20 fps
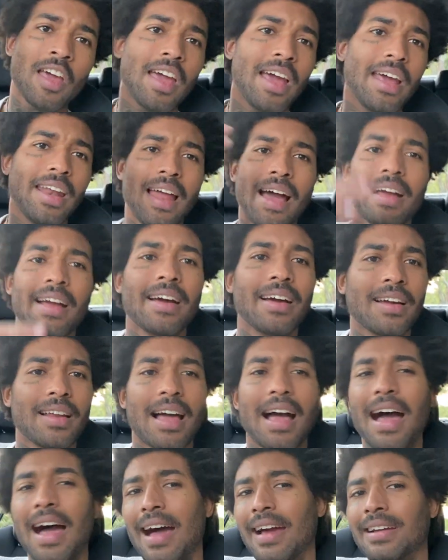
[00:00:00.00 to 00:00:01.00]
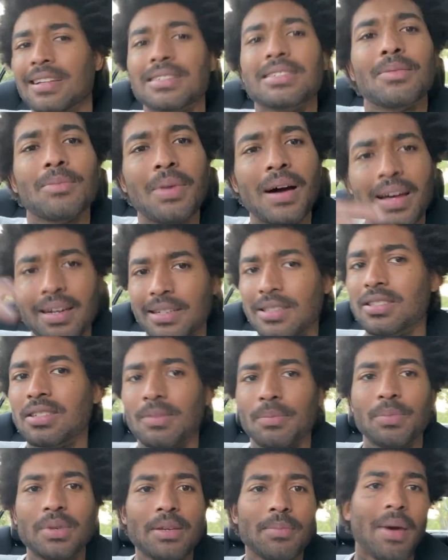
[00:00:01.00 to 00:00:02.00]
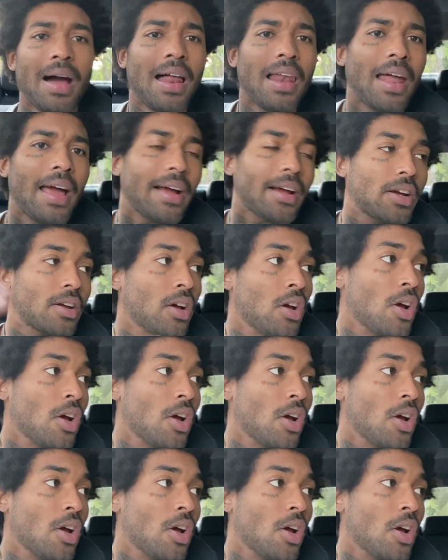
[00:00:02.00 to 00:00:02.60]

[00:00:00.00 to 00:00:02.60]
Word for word: and I could hire somebody to be my like